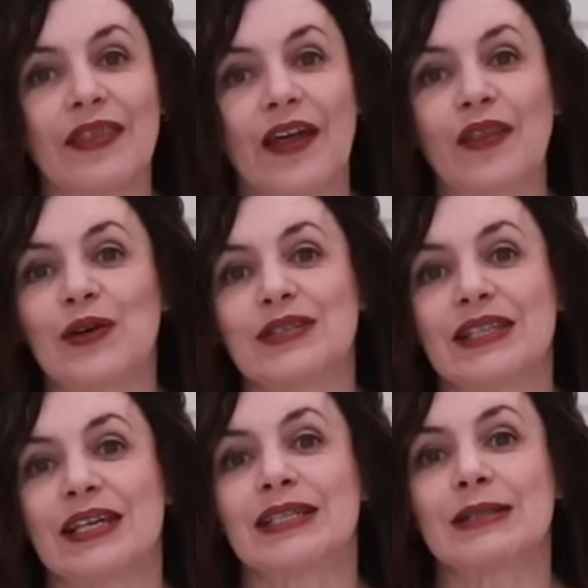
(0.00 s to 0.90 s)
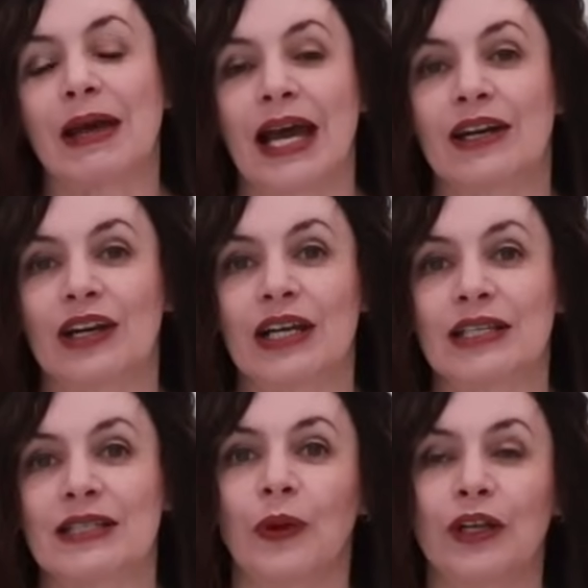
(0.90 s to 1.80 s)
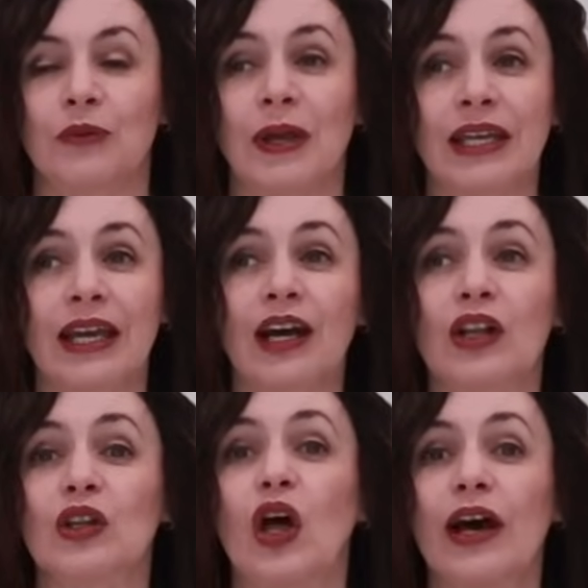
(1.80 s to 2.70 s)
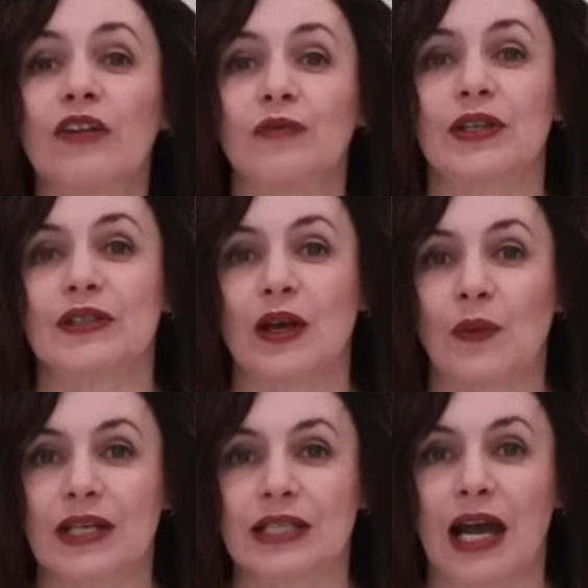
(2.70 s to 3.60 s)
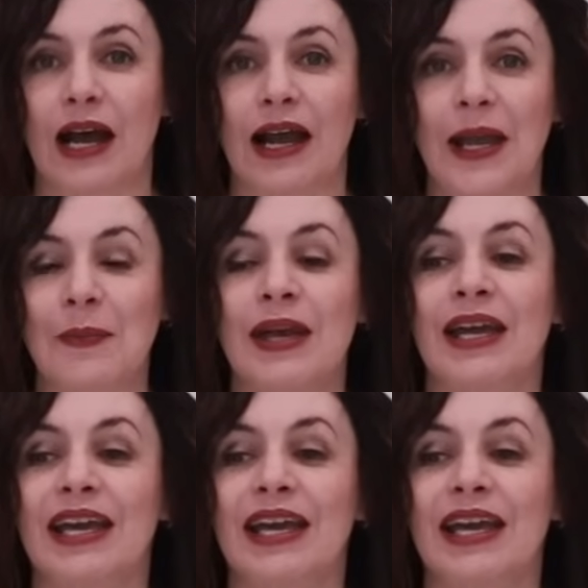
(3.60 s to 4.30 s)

that those things matter is when you're making a lot of meals at one time,